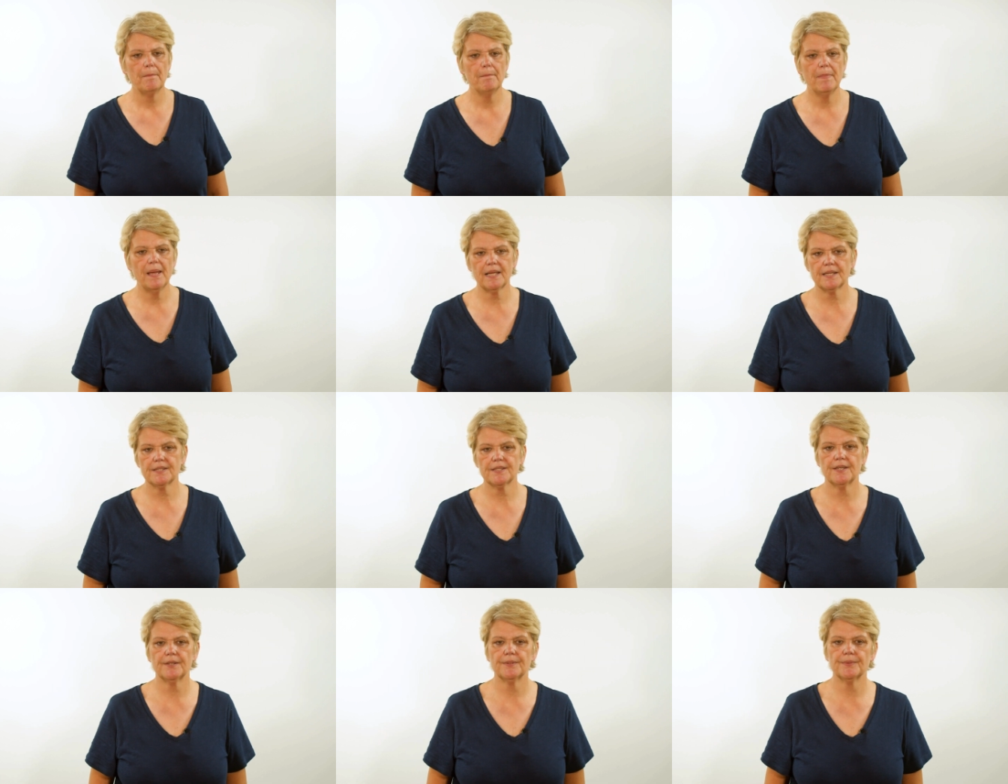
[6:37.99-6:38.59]

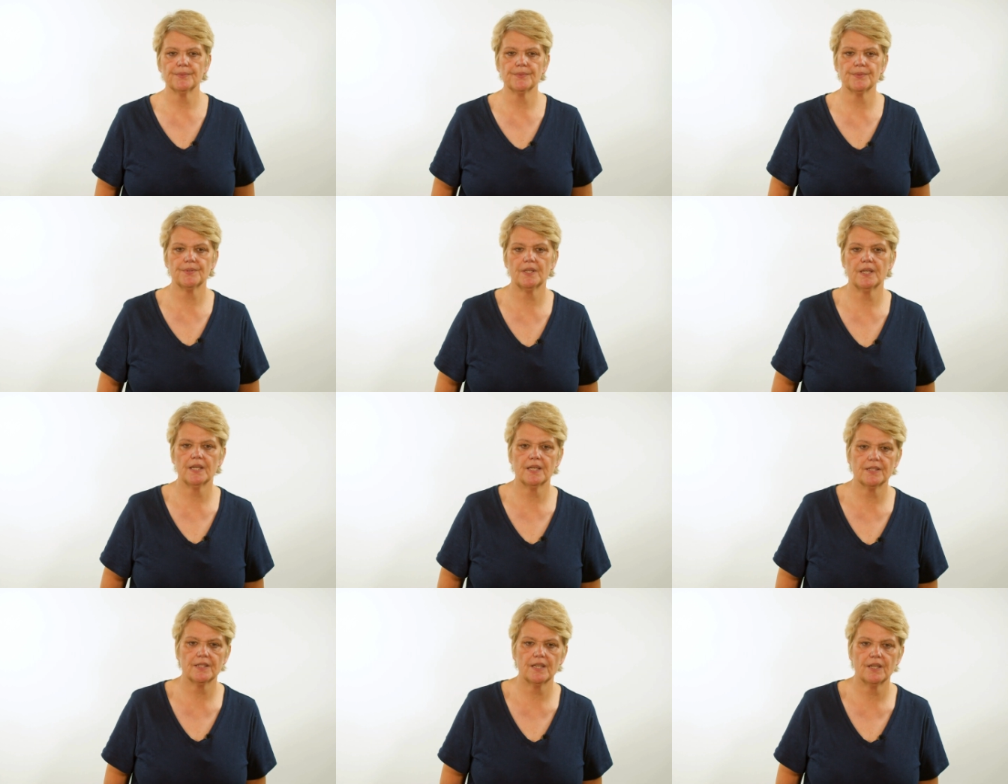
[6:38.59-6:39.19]
Pexels,
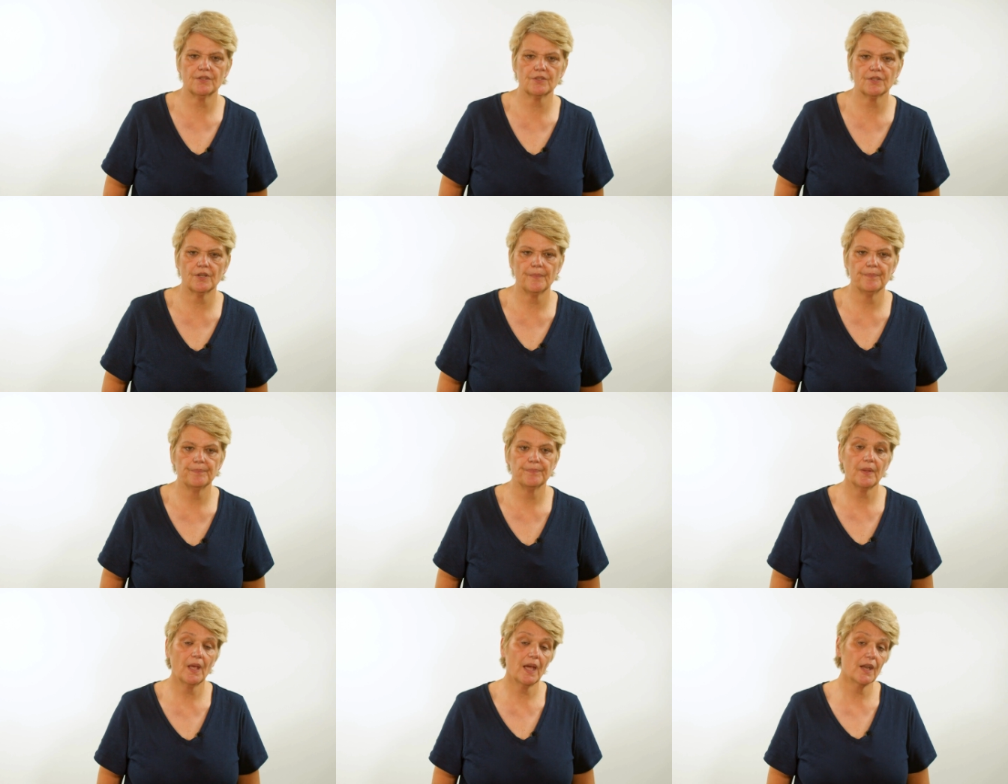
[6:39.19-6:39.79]
etc.,
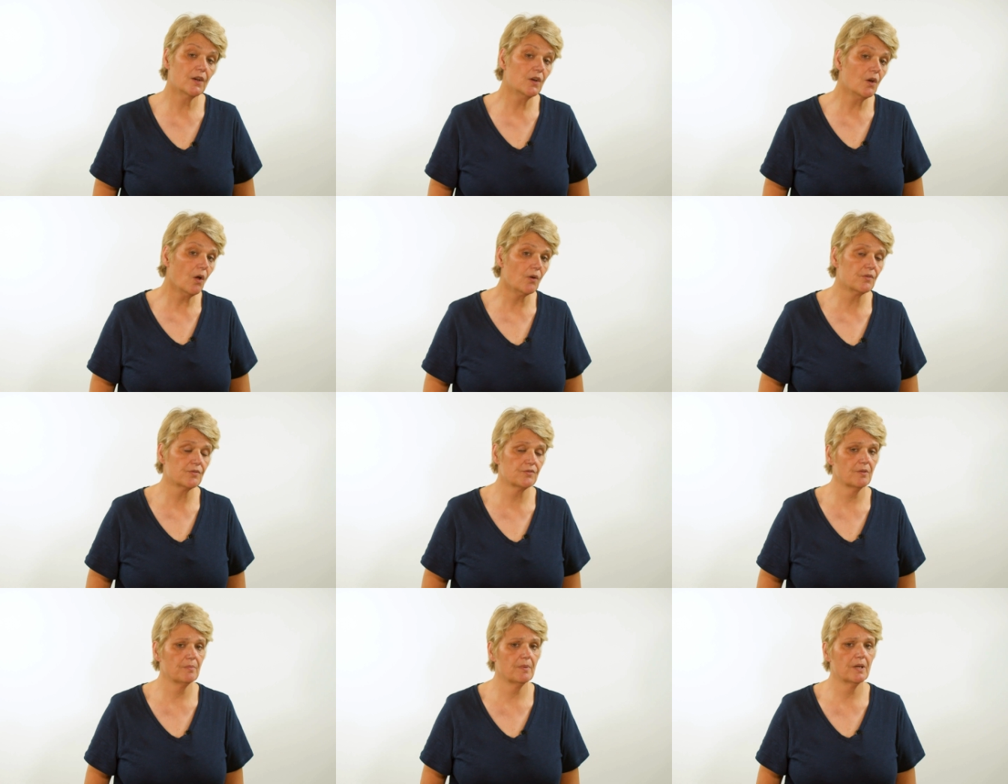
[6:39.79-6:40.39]
and
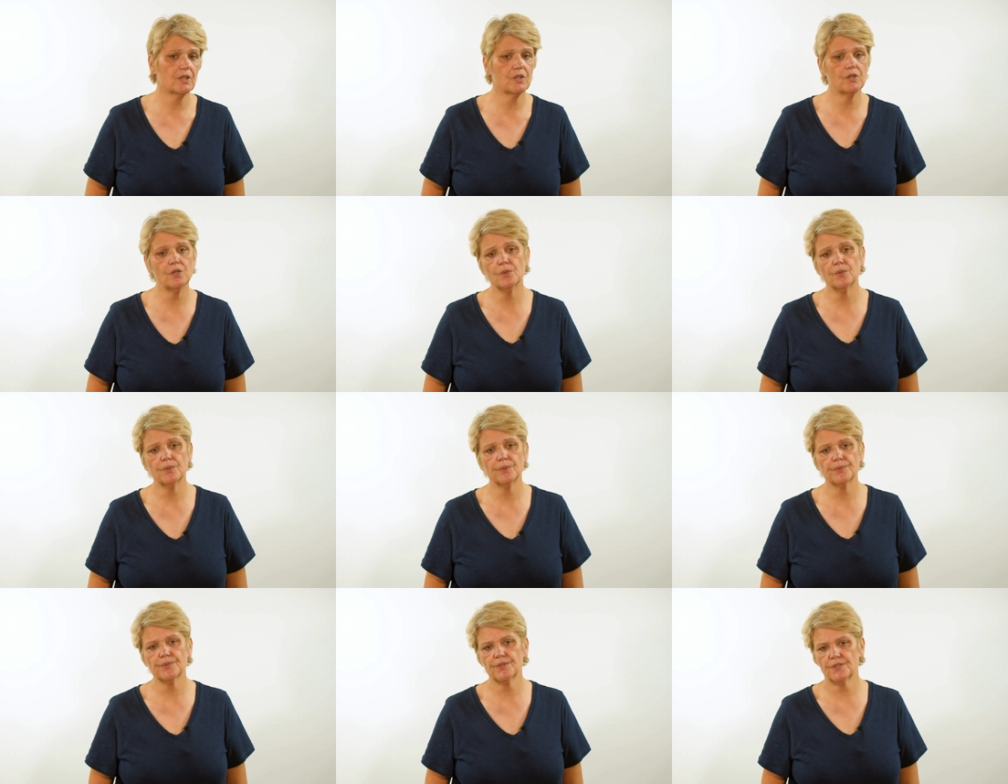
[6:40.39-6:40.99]
not from a
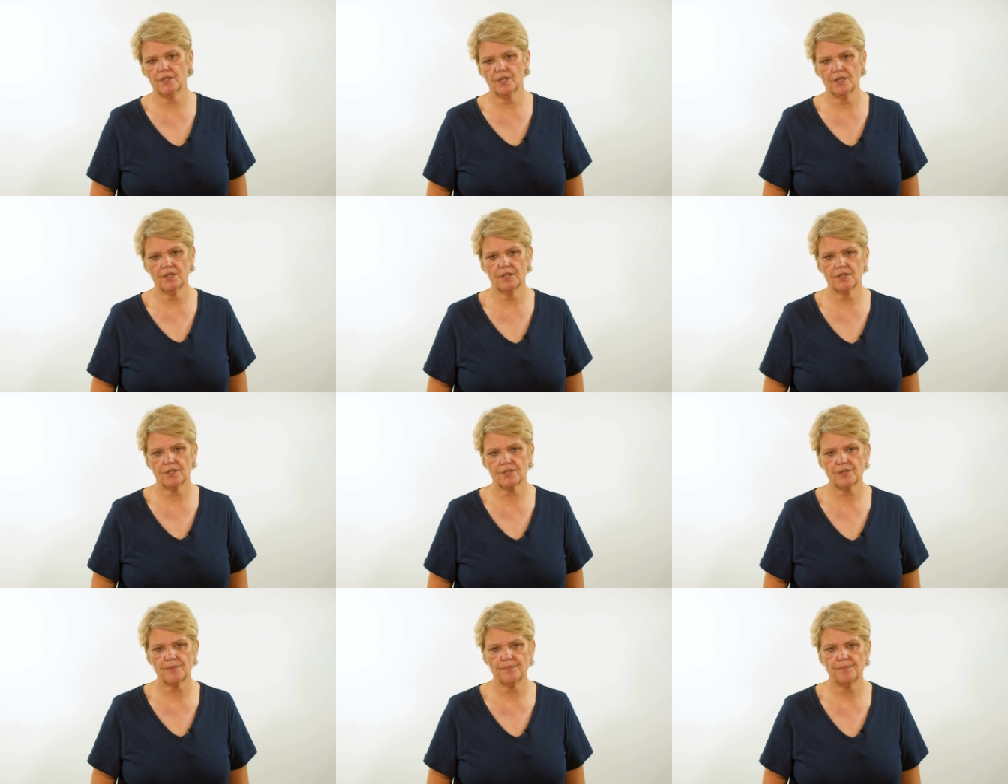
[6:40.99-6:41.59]
Google
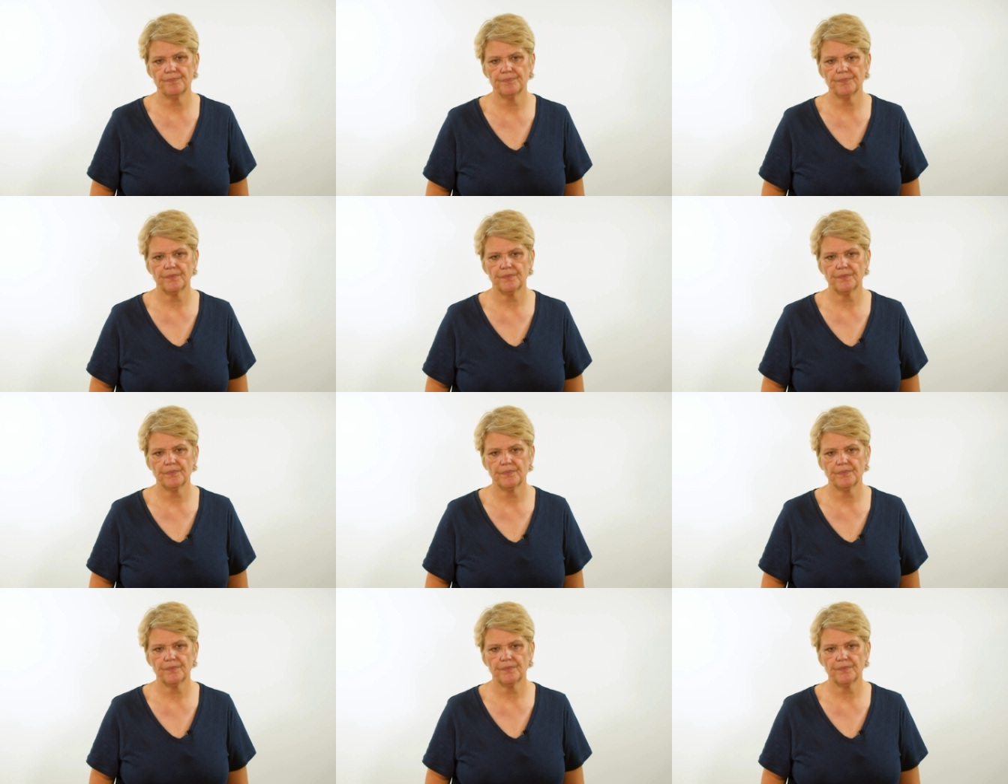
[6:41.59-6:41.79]
search.